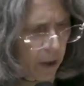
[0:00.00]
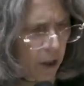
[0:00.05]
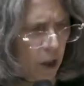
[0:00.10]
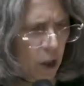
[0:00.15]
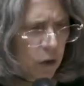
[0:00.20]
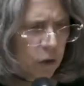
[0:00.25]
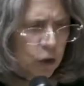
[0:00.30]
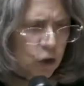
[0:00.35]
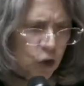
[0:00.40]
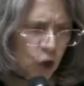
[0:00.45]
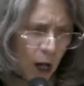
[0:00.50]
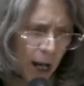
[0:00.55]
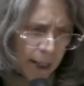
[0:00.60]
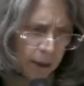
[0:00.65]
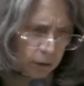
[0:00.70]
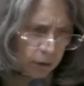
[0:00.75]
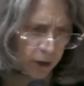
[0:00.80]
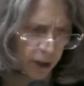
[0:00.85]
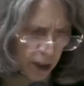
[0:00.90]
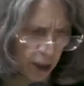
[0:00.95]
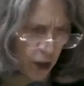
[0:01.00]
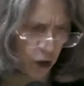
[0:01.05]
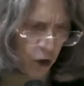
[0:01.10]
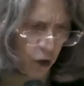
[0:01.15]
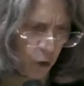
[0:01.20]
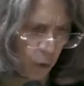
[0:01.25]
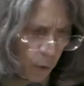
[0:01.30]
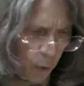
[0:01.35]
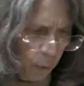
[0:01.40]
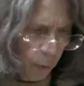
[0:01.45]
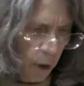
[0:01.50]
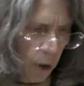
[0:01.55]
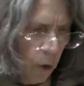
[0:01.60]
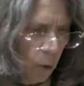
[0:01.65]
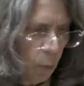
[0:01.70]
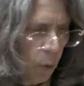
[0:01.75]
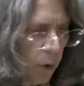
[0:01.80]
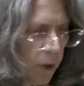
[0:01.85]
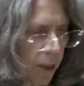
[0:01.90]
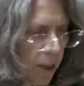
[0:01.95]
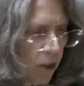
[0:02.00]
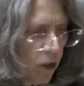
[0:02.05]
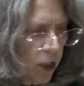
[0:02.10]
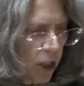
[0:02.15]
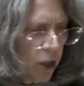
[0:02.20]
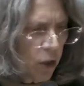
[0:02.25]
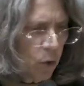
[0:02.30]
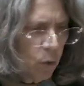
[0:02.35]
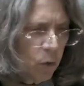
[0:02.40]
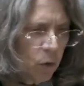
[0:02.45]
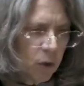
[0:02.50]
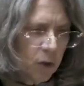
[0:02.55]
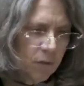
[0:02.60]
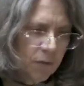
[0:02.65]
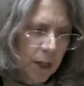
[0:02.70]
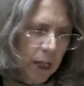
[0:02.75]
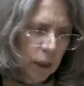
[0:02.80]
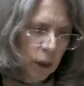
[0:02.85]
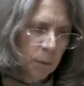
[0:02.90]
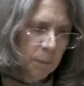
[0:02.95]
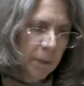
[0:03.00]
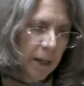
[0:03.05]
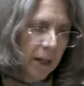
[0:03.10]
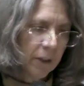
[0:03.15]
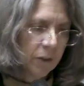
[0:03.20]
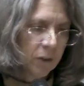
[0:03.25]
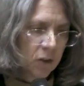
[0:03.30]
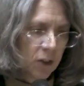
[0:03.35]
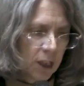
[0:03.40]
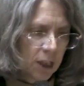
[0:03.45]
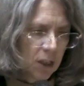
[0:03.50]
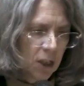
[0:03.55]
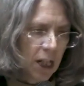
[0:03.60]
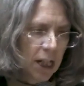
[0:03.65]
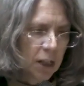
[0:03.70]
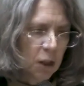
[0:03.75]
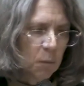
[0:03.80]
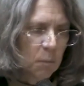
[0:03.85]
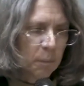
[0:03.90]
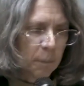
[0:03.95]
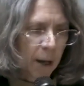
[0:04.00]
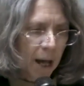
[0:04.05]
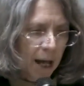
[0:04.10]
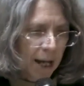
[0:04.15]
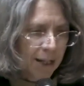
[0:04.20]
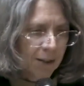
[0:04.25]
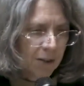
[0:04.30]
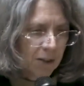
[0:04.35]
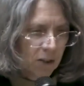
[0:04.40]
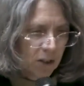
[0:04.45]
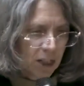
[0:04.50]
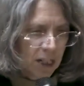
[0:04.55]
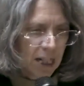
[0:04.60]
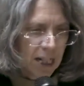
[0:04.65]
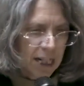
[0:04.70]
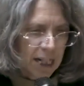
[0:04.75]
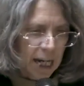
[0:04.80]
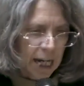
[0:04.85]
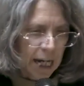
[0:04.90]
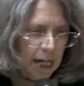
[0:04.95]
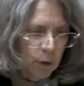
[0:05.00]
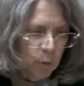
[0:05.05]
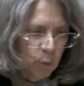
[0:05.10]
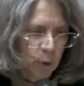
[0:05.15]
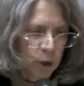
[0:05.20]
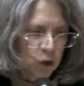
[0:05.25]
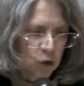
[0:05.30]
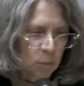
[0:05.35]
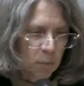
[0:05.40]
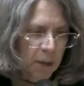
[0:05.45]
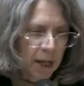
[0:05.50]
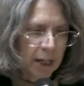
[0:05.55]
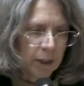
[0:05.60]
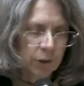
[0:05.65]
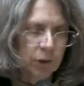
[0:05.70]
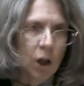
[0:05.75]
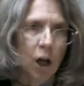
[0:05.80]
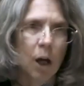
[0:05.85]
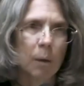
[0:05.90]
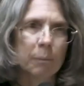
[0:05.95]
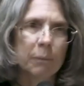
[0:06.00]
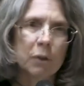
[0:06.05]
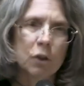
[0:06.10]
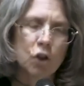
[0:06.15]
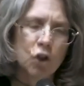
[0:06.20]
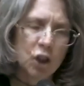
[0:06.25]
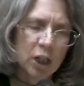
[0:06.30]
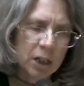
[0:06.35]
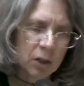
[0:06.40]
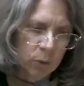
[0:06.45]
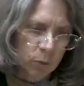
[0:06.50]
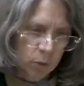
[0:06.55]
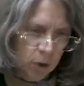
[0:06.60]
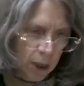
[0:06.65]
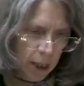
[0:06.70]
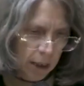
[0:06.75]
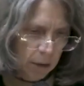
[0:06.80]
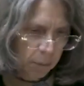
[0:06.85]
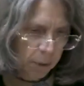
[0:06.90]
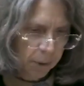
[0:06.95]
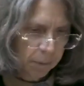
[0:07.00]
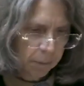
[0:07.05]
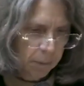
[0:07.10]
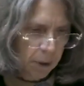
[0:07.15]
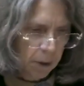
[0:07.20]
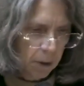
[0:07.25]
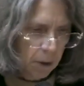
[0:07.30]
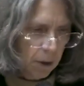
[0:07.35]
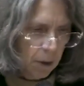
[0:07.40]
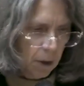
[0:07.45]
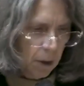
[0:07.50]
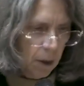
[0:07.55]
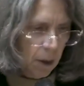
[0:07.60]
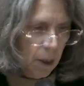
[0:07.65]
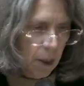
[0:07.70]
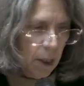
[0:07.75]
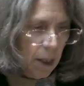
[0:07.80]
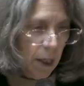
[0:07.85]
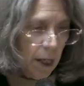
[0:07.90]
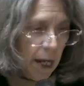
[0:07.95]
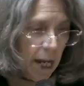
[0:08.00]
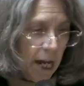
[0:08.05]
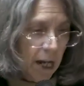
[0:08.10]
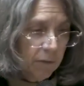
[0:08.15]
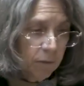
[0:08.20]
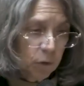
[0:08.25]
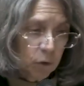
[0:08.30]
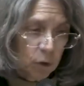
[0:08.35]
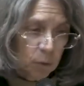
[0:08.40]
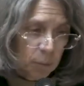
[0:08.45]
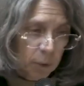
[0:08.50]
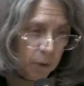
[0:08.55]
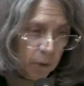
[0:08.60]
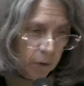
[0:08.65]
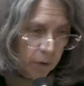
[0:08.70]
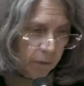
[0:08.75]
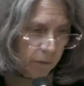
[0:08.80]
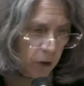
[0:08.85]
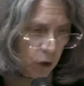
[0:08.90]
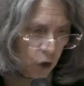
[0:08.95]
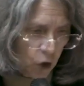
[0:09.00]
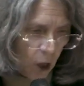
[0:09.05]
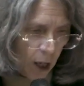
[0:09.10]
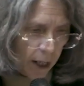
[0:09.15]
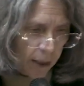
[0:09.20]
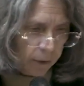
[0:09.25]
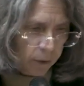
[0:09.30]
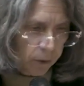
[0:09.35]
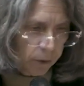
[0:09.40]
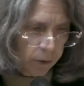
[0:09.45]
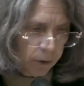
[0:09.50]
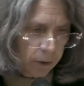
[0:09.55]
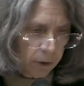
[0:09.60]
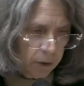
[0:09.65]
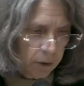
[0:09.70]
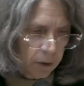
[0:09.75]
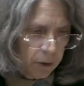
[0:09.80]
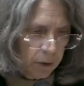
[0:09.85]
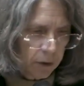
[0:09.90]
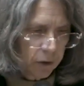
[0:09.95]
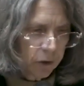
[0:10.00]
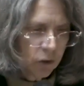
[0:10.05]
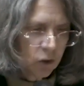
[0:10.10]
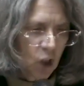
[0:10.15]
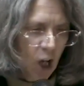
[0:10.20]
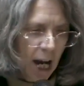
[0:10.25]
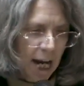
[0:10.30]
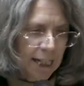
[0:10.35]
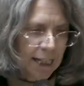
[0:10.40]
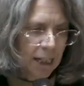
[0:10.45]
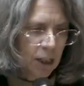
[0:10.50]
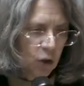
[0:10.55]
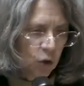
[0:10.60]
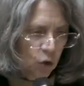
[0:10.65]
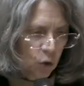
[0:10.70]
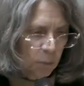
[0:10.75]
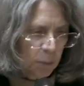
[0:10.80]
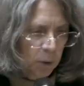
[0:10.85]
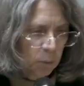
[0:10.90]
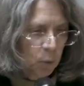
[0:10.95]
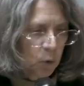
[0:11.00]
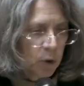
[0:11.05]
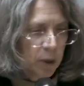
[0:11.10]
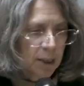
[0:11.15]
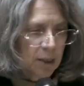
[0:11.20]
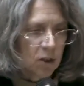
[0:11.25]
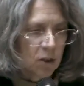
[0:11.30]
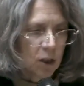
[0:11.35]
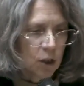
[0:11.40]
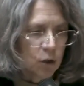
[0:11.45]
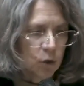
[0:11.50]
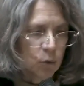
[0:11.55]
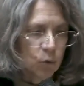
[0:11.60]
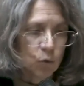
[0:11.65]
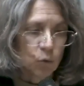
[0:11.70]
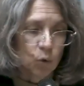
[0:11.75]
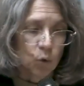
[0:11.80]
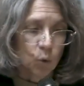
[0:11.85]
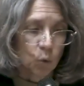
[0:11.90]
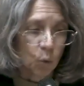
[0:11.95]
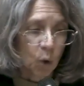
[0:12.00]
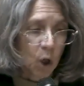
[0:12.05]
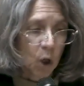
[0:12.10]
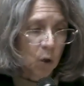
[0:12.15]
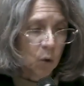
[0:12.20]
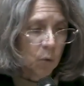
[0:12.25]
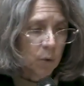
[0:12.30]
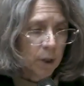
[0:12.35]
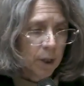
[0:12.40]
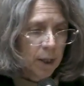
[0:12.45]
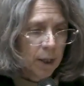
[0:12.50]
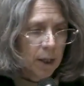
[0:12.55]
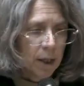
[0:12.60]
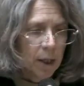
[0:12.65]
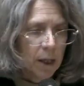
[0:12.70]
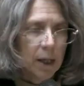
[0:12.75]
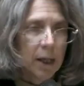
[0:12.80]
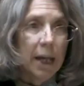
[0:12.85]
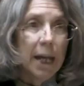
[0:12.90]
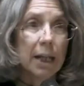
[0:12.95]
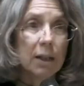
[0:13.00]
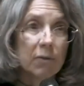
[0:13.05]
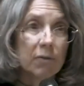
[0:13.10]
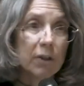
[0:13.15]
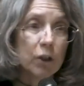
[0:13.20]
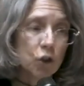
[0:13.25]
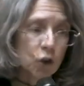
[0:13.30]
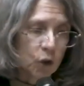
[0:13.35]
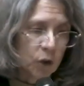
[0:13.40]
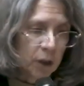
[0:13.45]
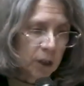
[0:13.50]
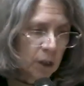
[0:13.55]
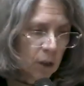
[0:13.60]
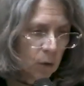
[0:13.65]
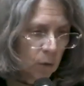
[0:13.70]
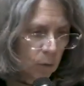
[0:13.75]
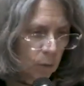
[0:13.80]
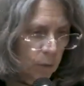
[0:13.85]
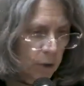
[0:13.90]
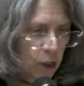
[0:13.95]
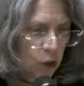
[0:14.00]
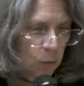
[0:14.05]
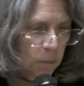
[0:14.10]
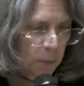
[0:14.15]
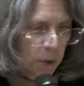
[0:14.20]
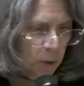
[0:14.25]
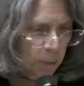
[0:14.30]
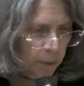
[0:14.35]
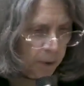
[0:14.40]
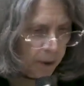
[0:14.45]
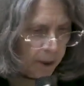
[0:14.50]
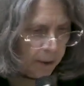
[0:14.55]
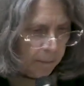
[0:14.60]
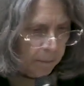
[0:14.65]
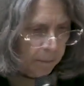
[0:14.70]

The child in utero will continue to develop as dictated by the DNA which makes up the genotype. After the birth of the child, this tiny human will continue to grow and eventually reach puberty.